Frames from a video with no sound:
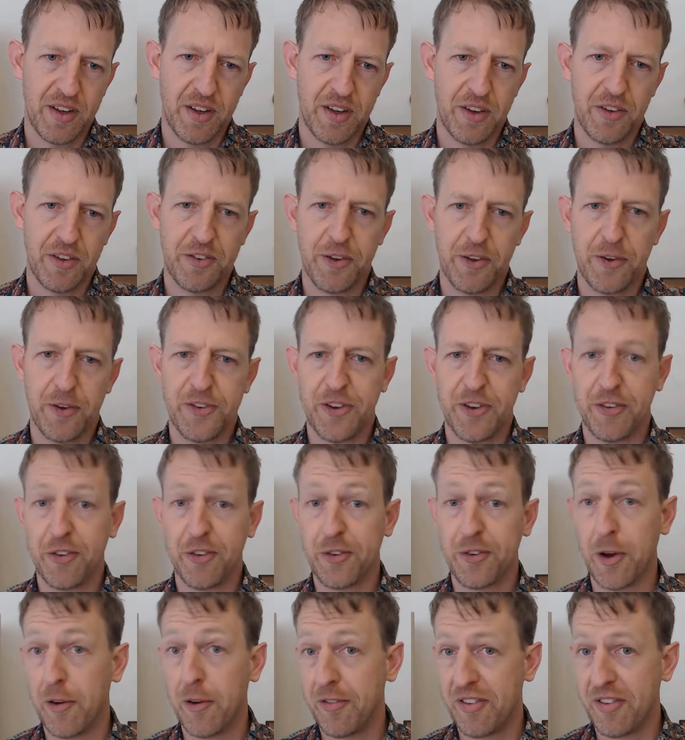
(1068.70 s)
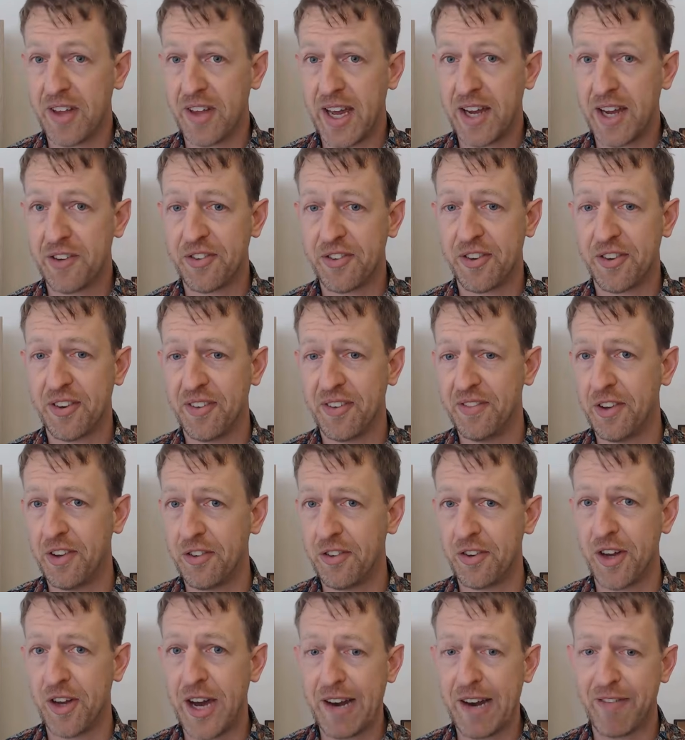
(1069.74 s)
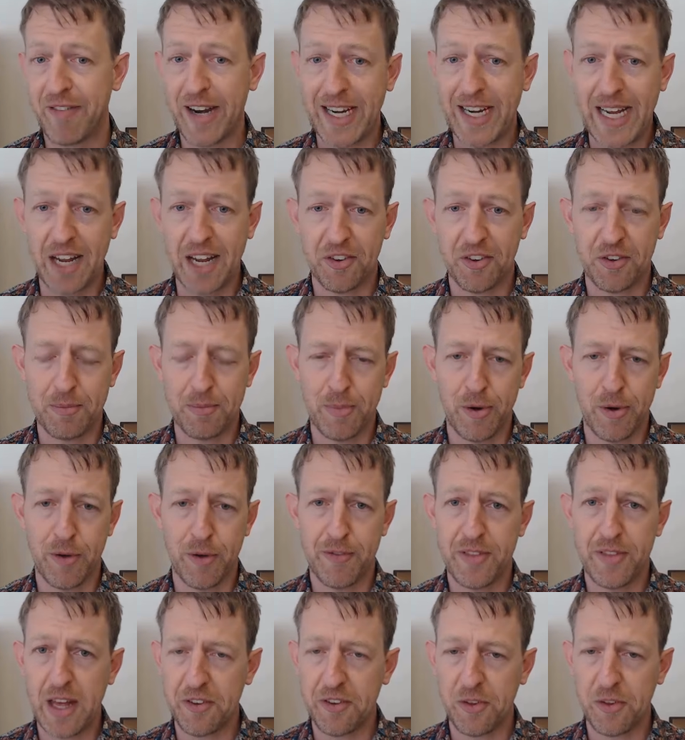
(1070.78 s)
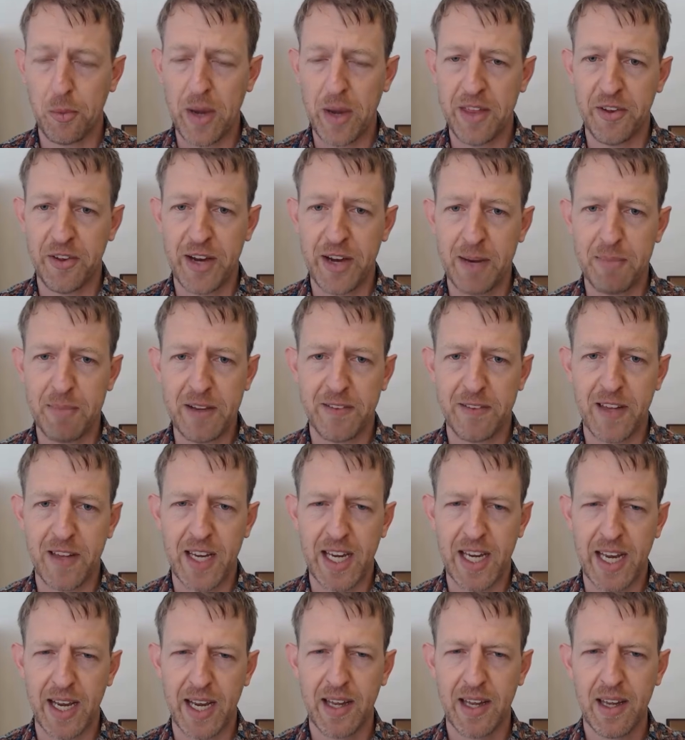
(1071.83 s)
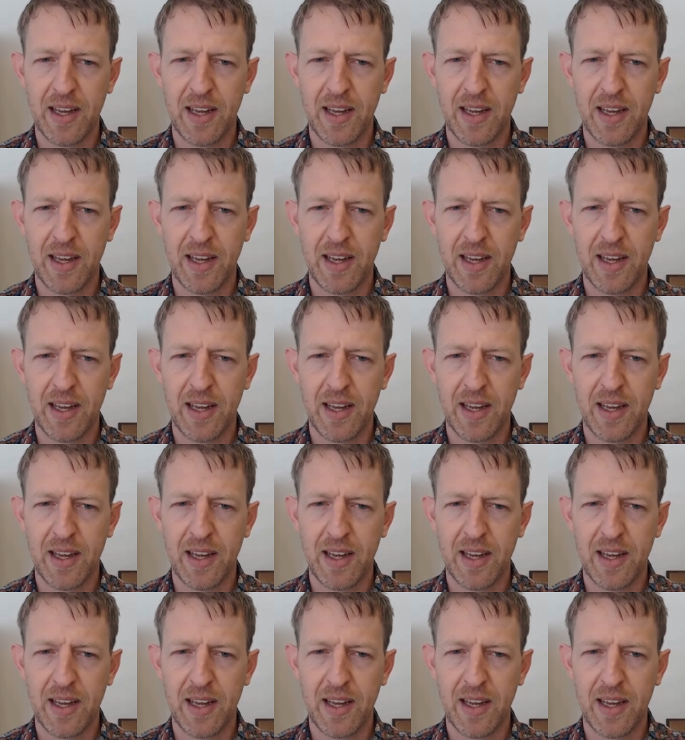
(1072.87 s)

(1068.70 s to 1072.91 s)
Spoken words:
So to solve that, this knight really has to move. That's the way that I'd be thinking.